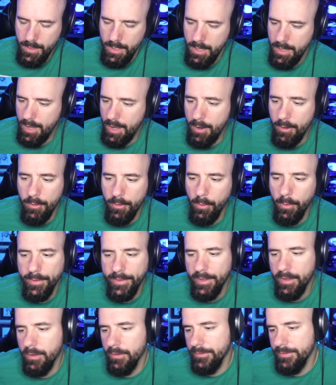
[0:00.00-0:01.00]
I don't know what the
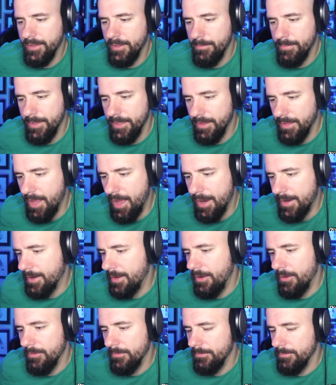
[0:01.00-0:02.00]
hell DB
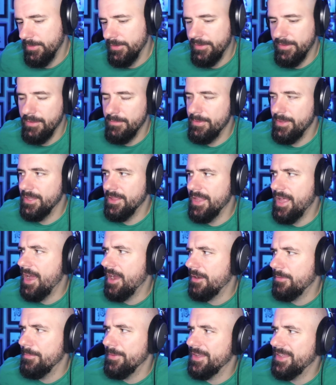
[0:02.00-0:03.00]
lockout, DB
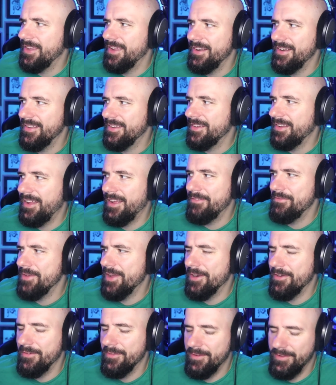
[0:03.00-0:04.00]
lock mechanic. I, I
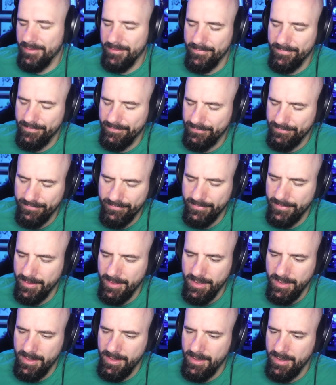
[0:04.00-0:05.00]
don't know.
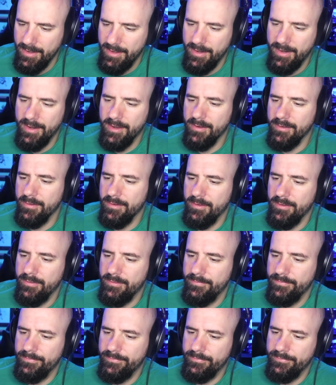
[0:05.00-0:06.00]
I don't know.
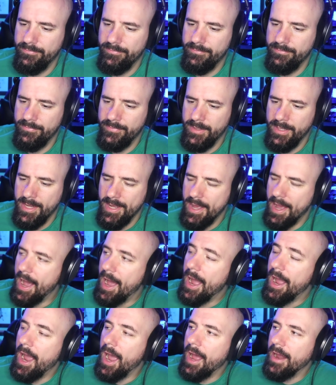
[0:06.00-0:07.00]

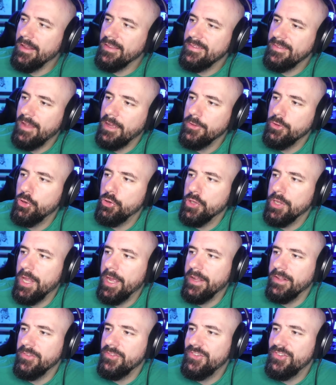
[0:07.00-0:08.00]
I honestly I don't
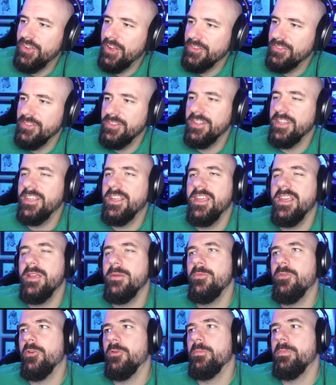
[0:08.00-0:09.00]
like judging the game
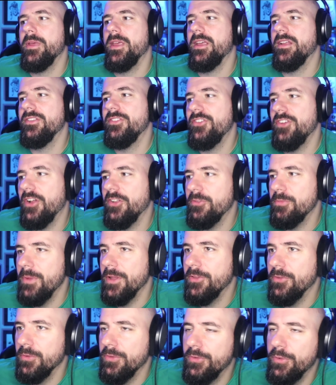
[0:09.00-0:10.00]
or being
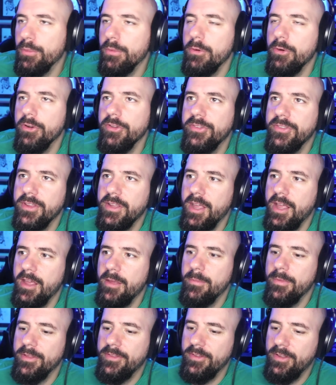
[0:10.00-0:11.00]
judgmental towards the
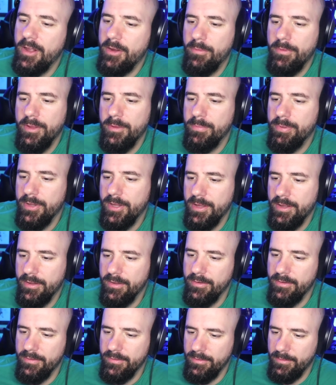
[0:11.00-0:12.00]
game until I really play it. You know
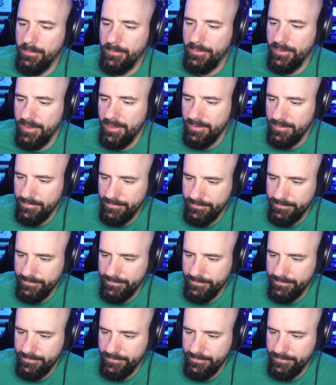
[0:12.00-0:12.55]
what I'm saying?